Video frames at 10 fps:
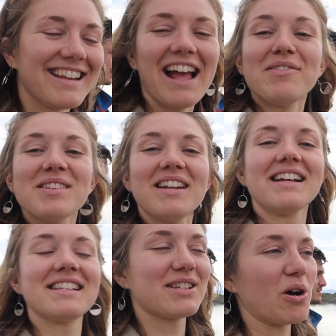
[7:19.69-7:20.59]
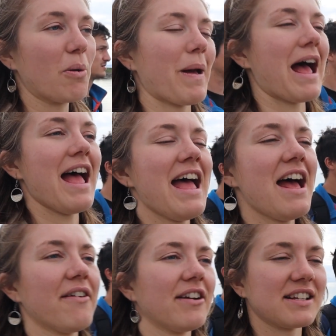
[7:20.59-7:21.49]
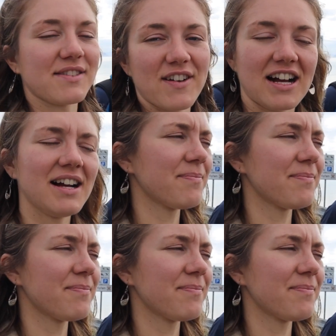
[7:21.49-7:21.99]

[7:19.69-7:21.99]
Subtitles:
That was a nice stop at Henningsvær.